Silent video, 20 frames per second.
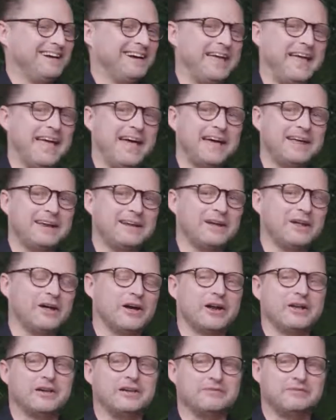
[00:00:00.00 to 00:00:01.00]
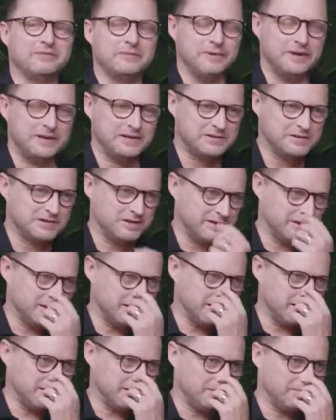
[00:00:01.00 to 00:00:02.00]
I had a lot of information.
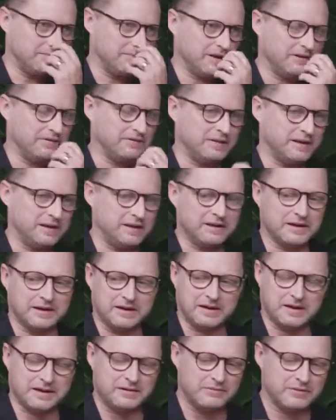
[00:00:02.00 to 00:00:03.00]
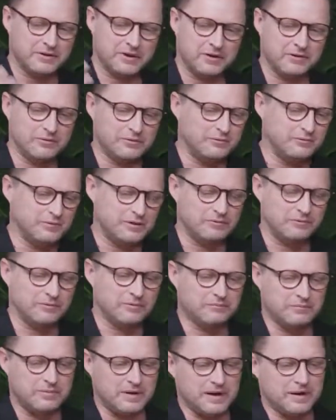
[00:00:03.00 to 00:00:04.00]
I think you know,
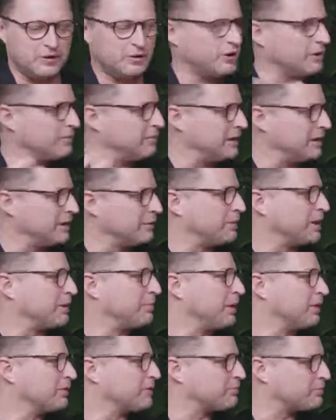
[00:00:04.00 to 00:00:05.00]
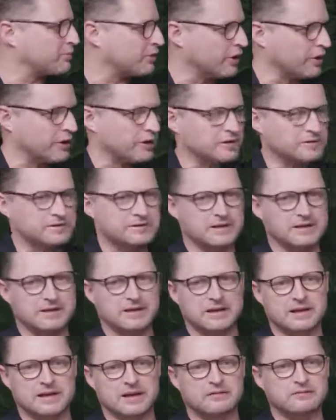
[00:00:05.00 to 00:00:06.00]
I heard a little bit about the products
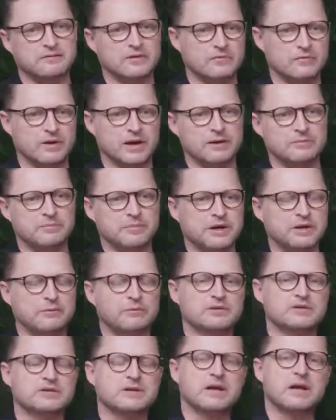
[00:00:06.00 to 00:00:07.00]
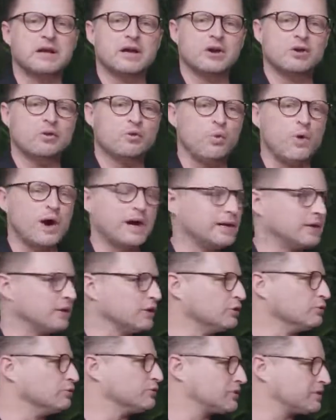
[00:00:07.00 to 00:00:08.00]
and left and right, but it was quite
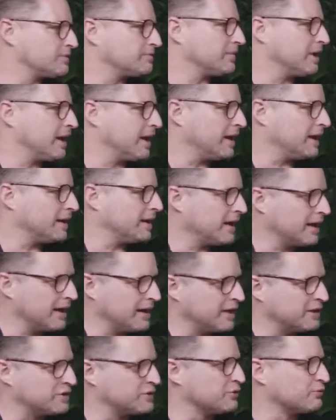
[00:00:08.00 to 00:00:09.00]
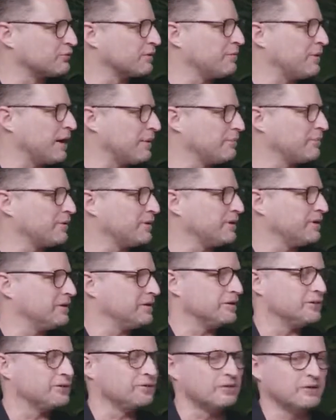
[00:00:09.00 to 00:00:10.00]
loose. And as you remember,
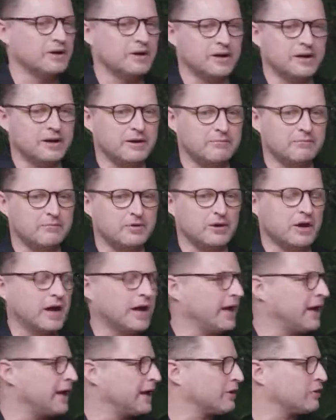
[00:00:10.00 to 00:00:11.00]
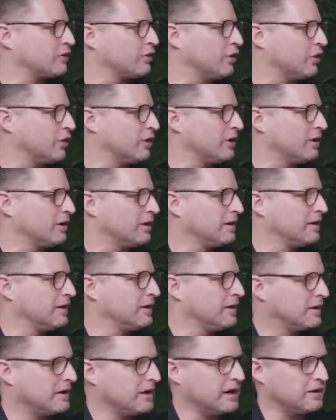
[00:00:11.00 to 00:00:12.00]
you and I had a call
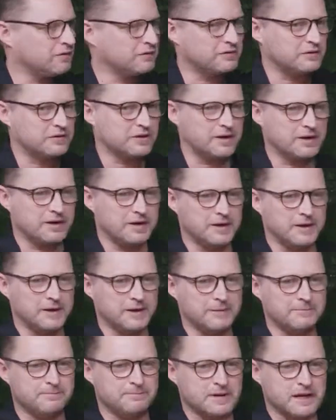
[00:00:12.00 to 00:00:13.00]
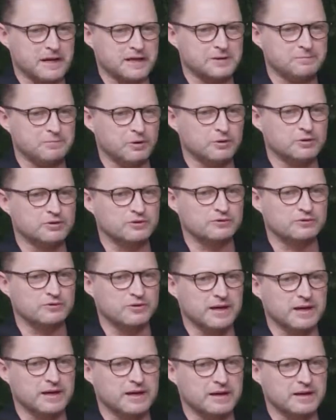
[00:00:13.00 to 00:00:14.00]
after I spoke to
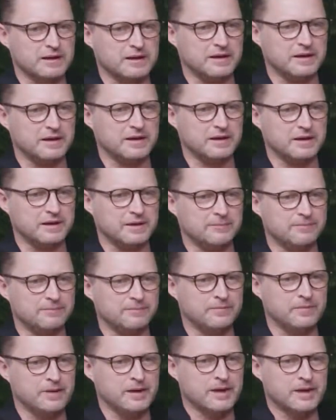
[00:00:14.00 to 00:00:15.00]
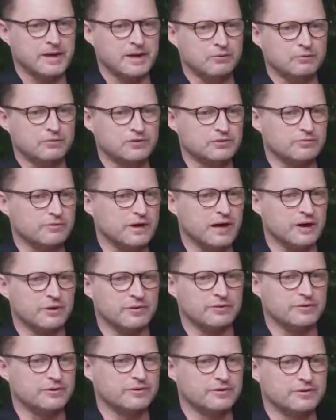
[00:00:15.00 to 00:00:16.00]
Frank. It was
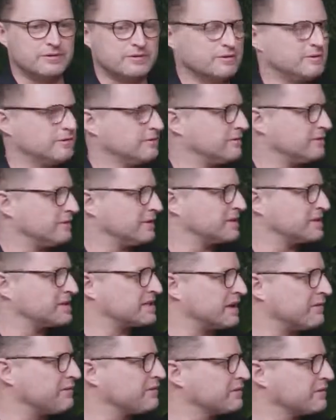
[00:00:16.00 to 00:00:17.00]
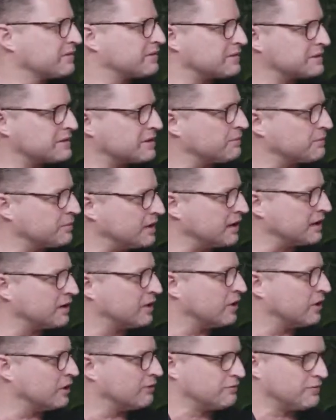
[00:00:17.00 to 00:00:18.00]
around the 7th or something
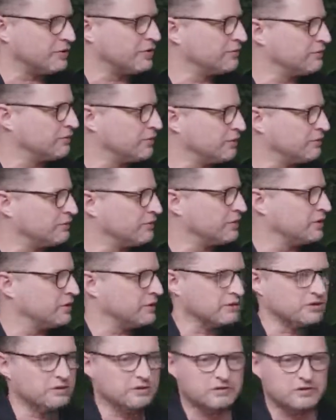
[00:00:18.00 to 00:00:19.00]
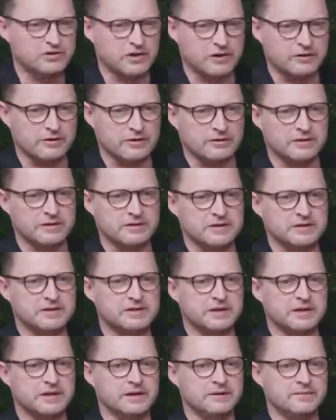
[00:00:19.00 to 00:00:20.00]
of January
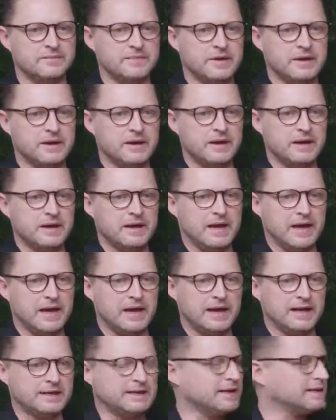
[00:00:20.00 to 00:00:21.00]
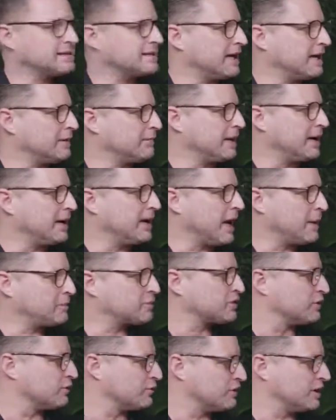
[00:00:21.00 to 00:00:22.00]
this year. And at that time, I
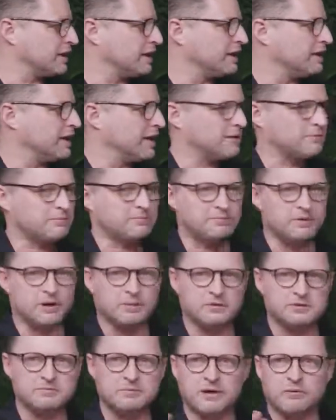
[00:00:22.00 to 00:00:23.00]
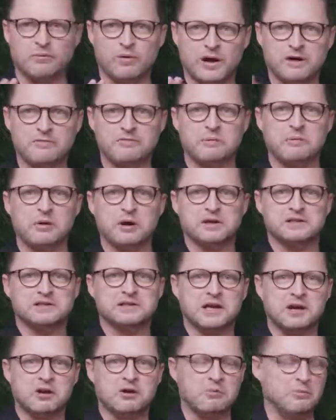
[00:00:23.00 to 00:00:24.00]
absolutely had promised my wife, I'm going to
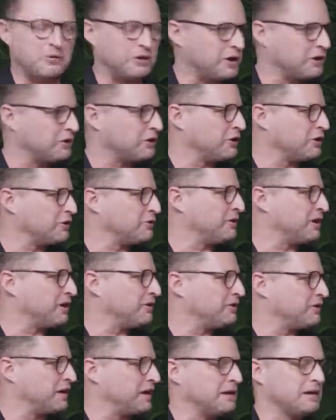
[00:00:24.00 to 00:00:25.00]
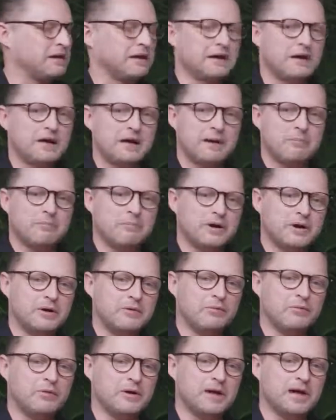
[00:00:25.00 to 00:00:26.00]
stay home. We're not going to do anything.
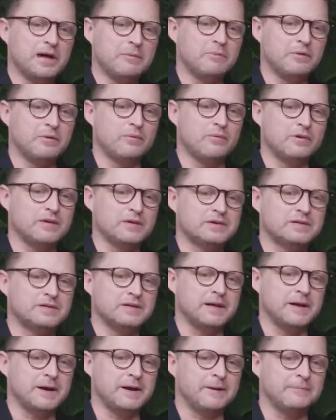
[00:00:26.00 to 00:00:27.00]
But what happened was,